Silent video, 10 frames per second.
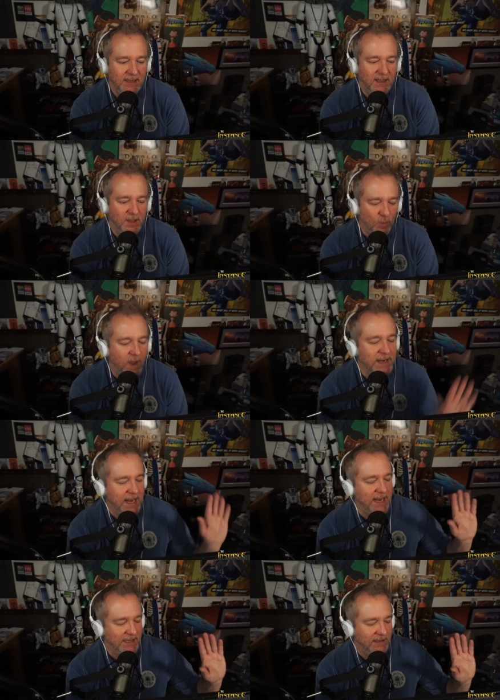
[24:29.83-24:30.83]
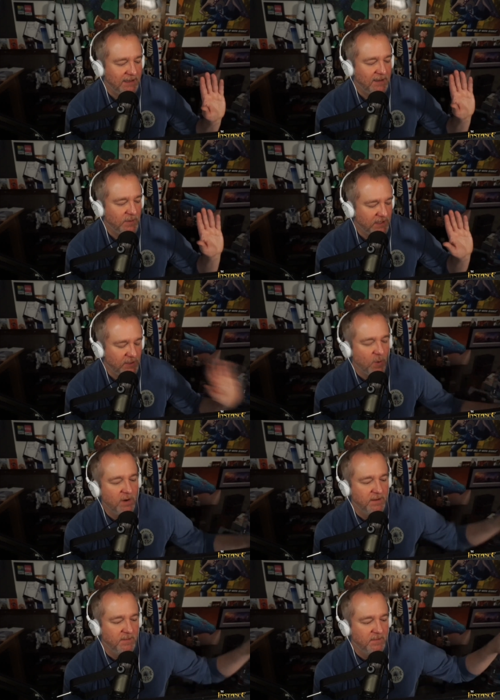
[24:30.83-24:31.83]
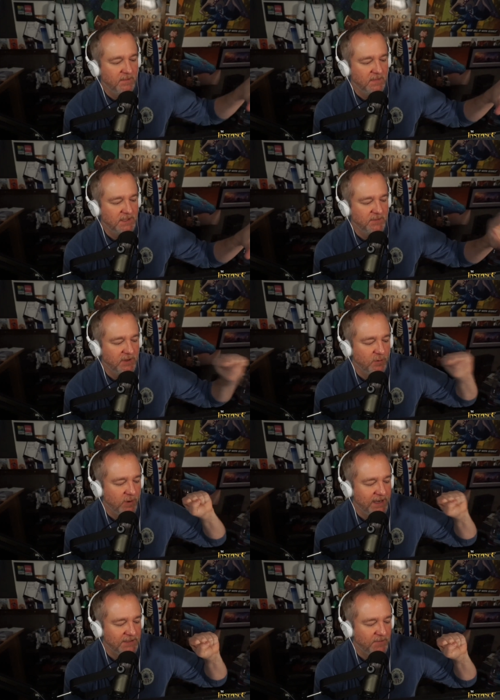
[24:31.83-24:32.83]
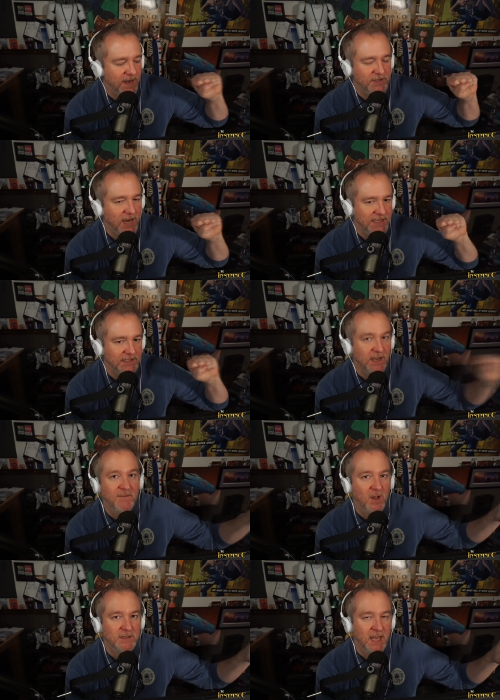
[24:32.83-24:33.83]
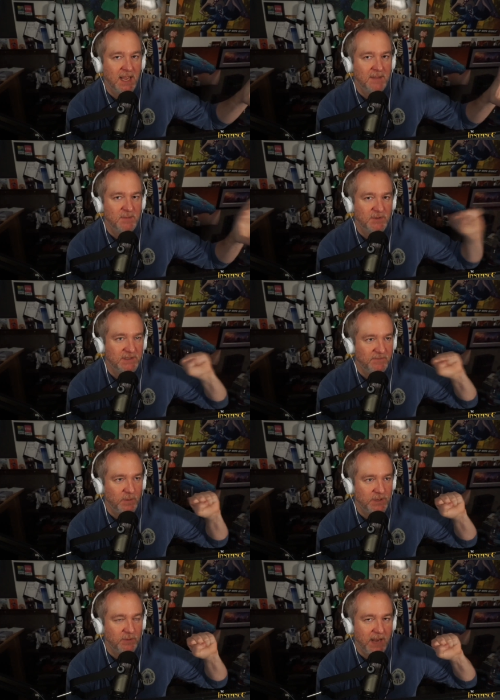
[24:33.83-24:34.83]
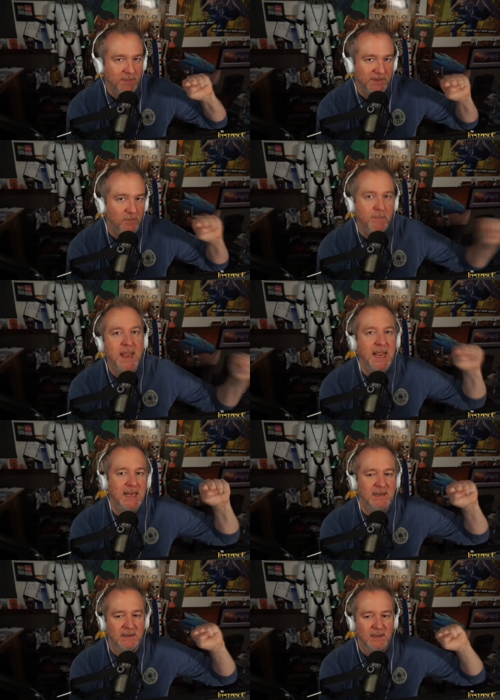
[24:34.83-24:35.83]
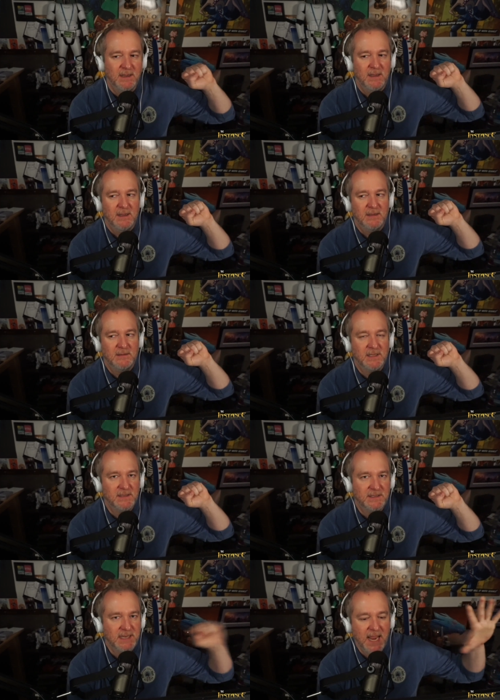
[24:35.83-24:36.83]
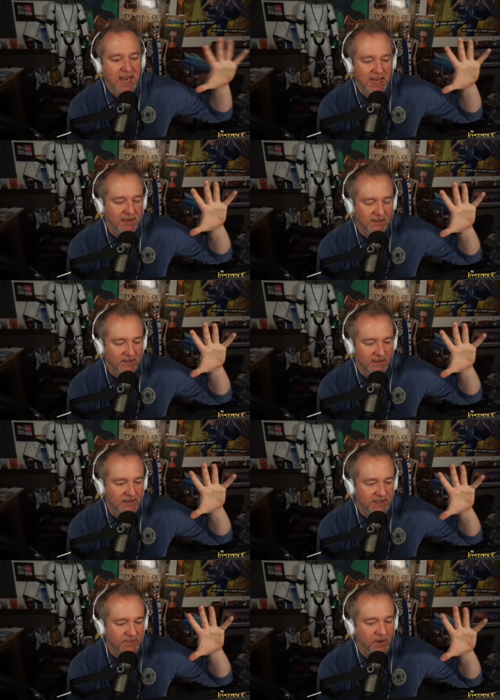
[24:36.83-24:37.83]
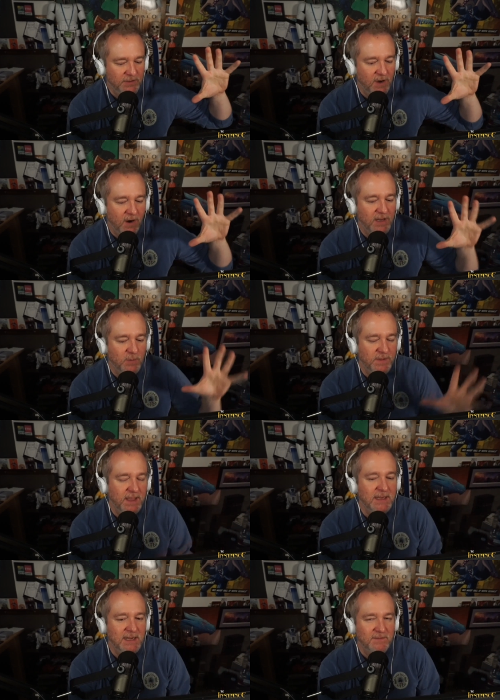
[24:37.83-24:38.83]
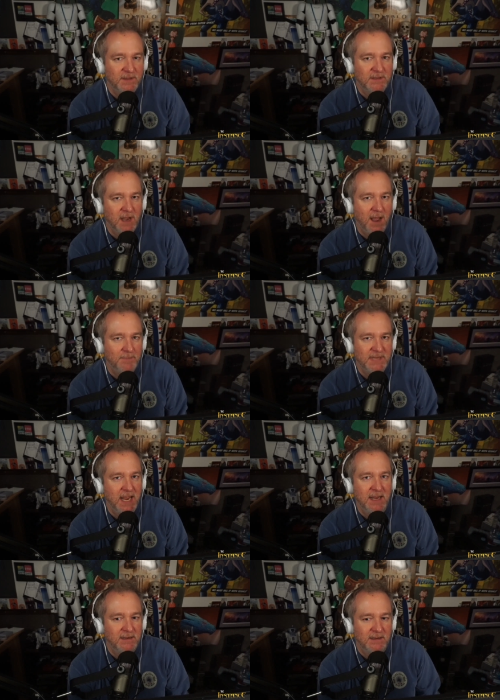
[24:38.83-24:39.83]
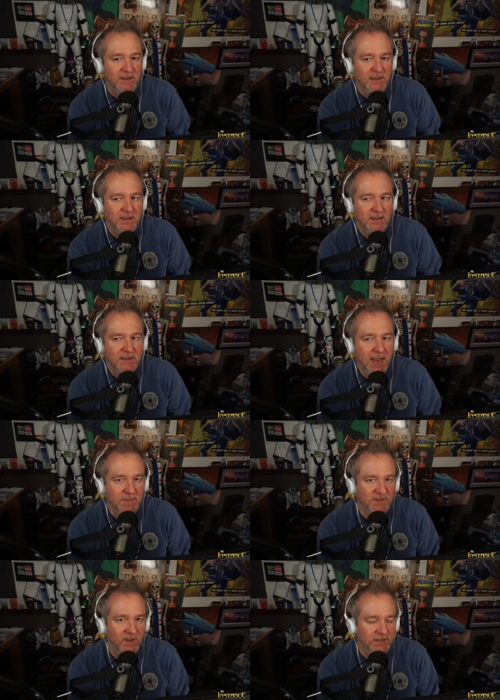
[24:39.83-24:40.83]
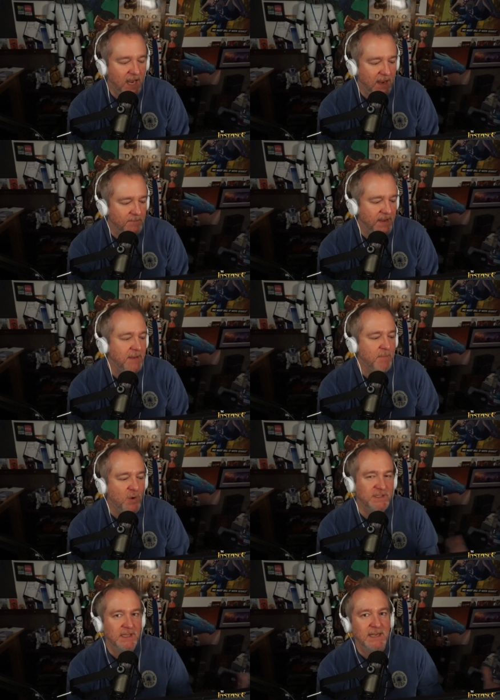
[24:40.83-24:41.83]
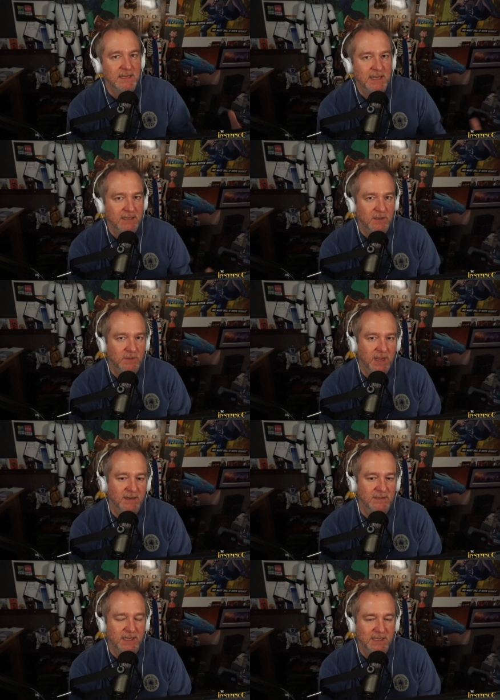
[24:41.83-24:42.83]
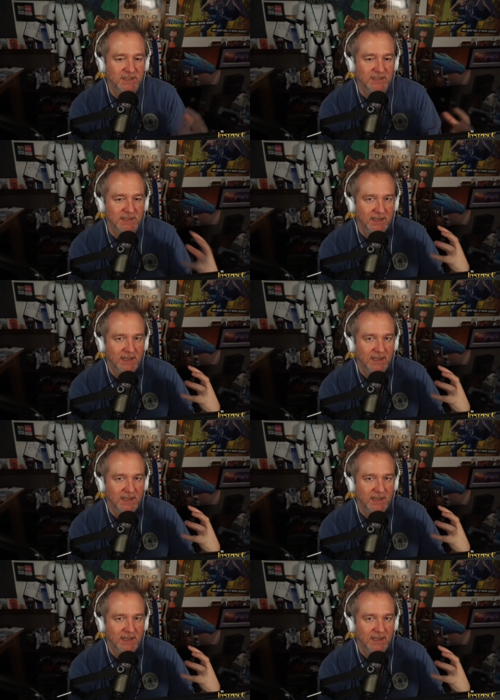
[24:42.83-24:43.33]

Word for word: on the one hand, we adore them, some of the greatest franchises of all time, the most influential games ever made and to this day, it's difficult to argue with any of the top 10 games of all time being mostly Nintendo titles. Like it's just